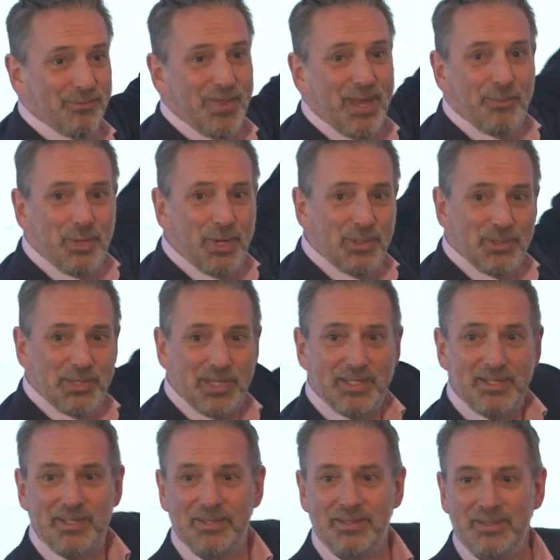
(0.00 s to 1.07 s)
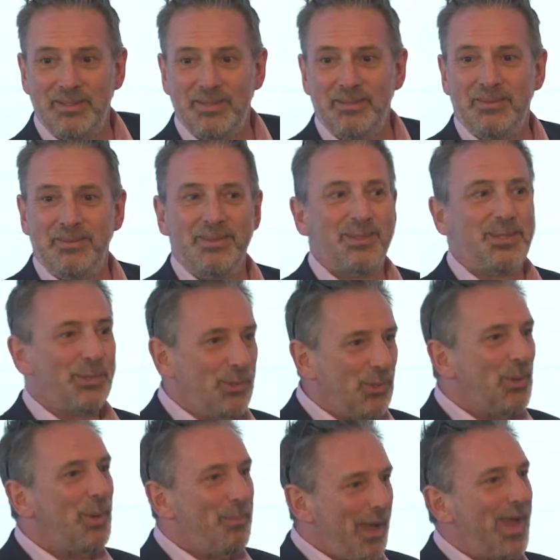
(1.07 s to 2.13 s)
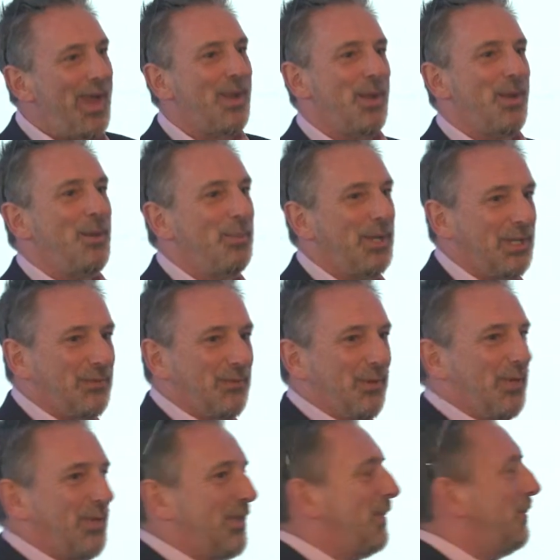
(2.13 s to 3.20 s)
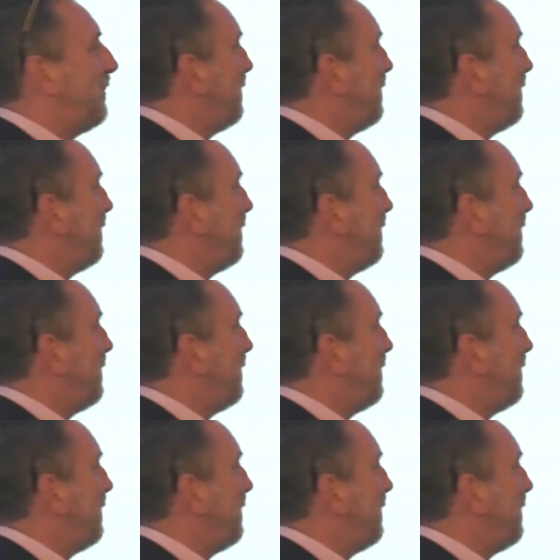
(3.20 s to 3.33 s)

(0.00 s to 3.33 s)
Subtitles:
of that process. So it's all about economics for us.